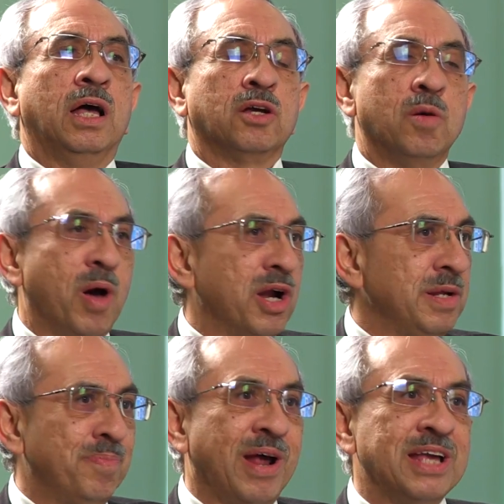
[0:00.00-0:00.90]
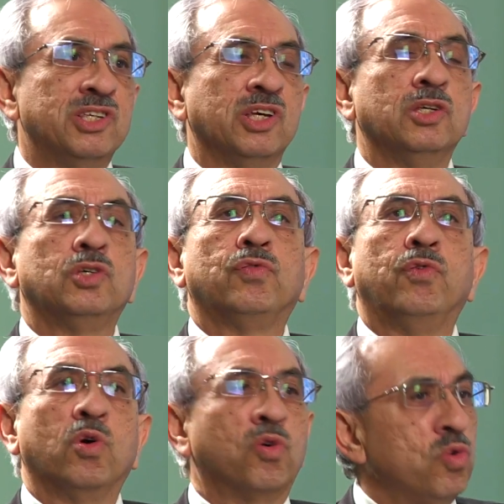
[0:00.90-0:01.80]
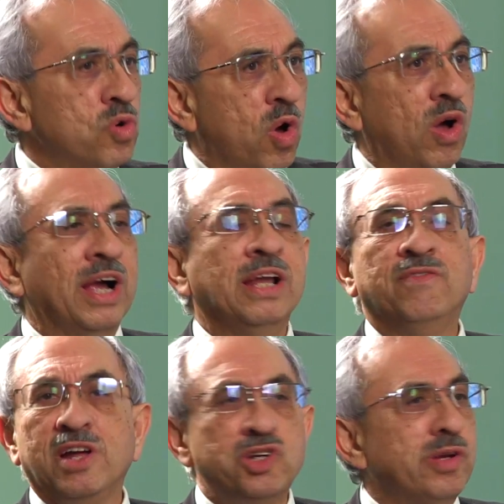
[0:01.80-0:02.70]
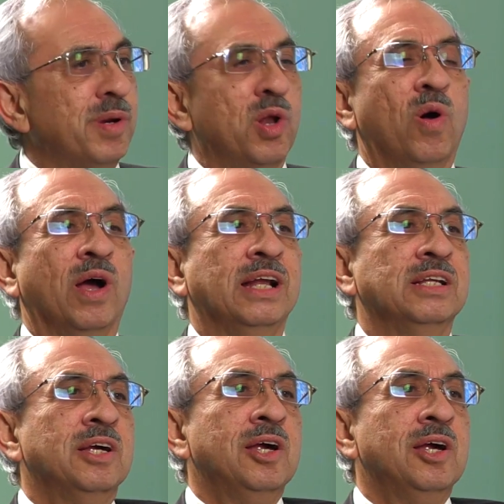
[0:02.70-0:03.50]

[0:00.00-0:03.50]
commodity prices for crude oil, vegetable oil,